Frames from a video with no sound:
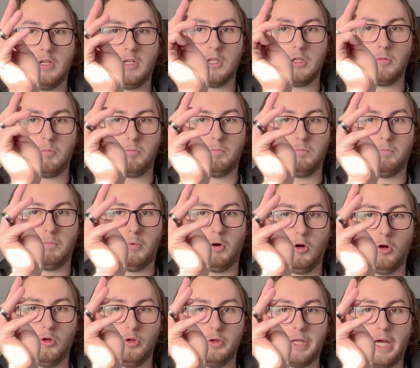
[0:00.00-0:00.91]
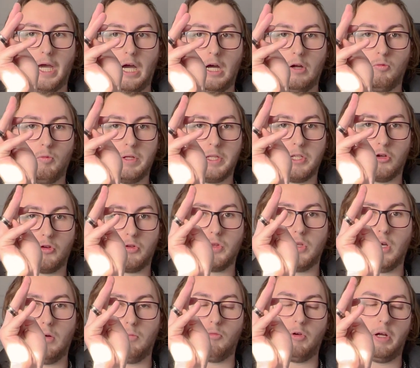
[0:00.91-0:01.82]
you pull down with your
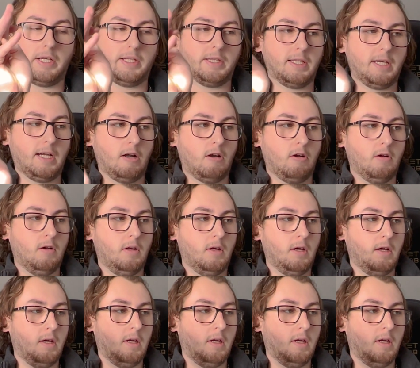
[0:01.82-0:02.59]
thumb right there,